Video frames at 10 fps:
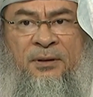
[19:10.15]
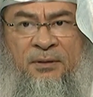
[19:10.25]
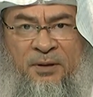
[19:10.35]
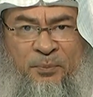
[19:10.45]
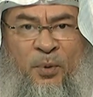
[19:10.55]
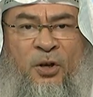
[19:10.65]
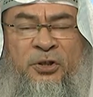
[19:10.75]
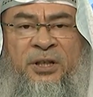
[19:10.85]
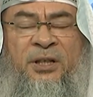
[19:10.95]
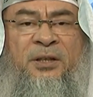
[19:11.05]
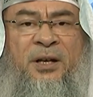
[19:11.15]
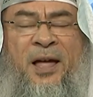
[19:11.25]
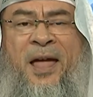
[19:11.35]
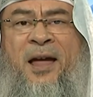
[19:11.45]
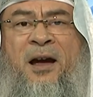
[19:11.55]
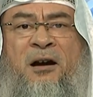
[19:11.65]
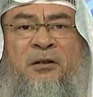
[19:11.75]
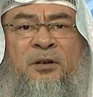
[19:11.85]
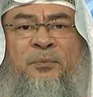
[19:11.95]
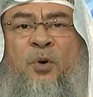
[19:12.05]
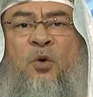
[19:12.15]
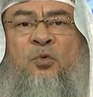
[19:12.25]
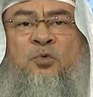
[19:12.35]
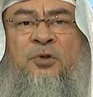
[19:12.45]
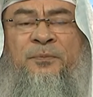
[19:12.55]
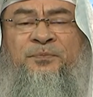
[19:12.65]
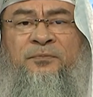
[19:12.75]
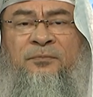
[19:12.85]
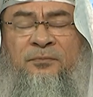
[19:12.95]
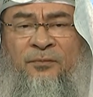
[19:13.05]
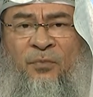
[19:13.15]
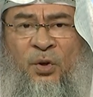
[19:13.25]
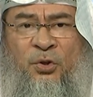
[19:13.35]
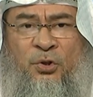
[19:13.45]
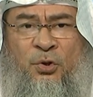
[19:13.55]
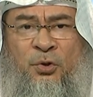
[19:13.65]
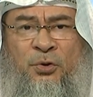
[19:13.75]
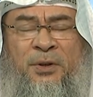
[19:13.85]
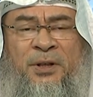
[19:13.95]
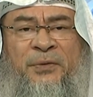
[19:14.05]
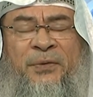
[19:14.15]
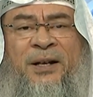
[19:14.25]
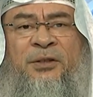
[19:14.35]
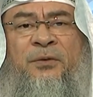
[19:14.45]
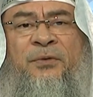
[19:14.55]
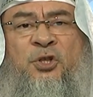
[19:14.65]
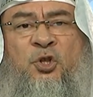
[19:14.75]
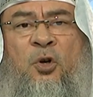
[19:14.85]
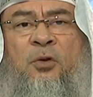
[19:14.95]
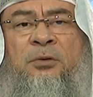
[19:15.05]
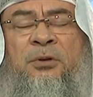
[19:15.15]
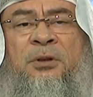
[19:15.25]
the body, the hair, the bones, due to the effect of the salt,